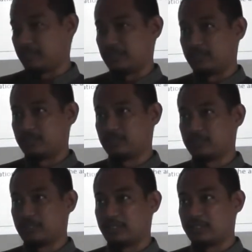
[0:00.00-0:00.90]

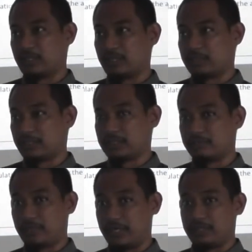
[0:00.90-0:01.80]
method that I
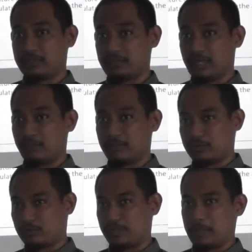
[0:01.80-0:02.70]
can find, I want
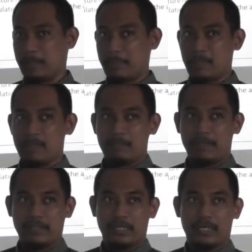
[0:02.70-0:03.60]
to do it,
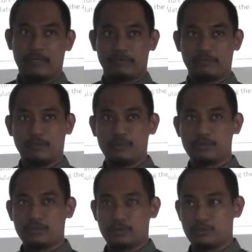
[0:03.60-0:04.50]
but I have
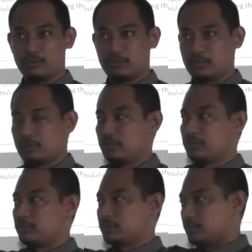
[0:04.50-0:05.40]
also
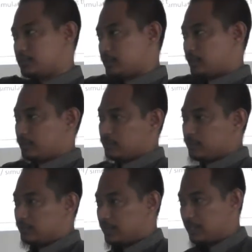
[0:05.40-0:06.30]
search
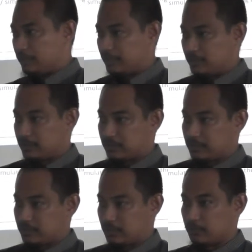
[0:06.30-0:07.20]
around the lab
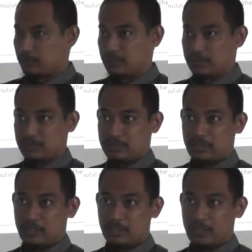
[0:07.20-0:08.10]
in KOE in
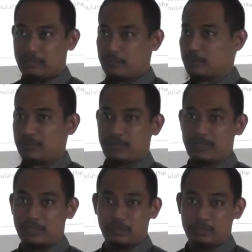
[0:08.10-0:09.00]
IIM. We don't have
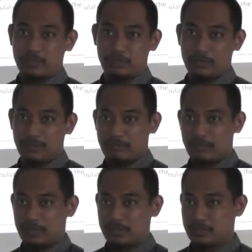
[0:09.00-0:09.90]
that equipment, we don't have
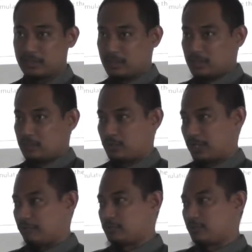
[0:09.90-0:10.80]
the money, so I
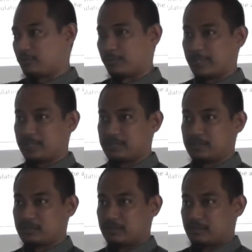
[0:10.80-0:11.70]
have to compromise,
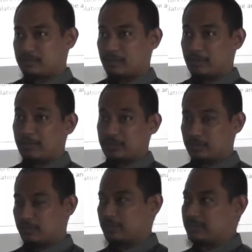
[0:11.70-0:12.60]
blah blah blah.
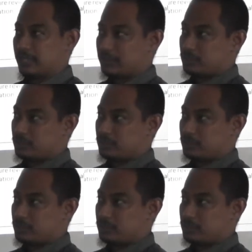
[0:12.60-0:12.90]
So that